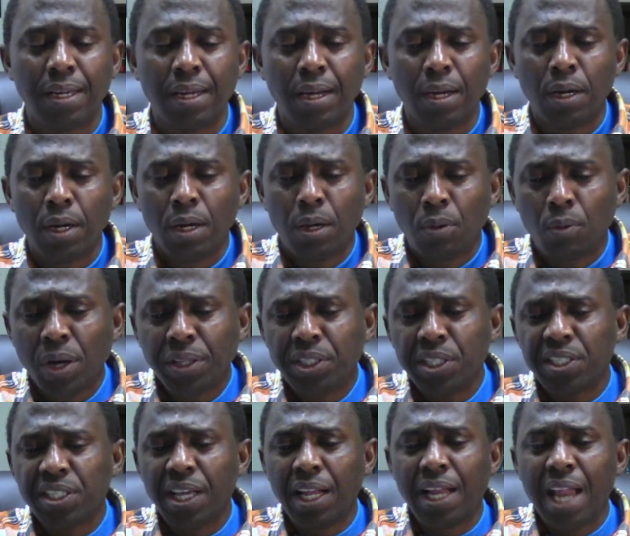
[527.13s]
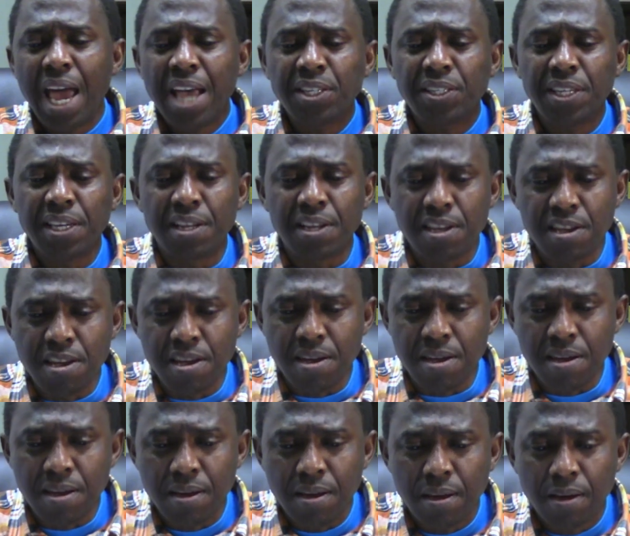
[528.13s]
What is the lesson here?
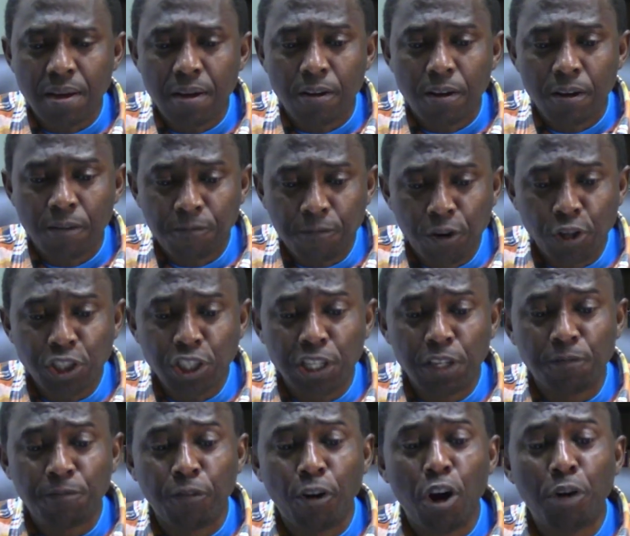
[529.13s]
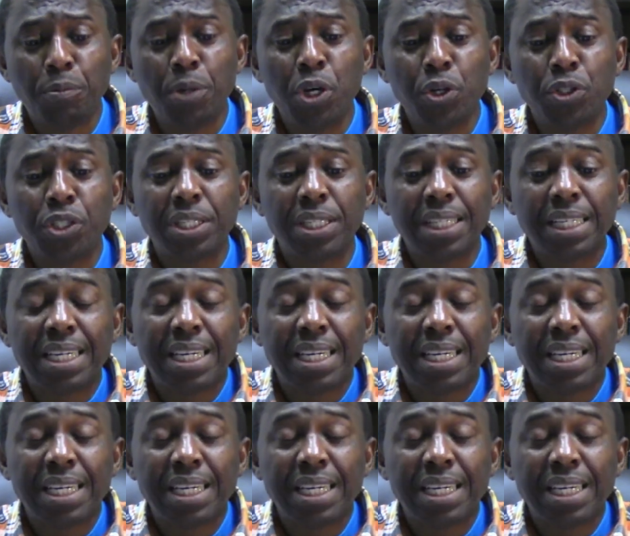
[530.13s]
First and foremost,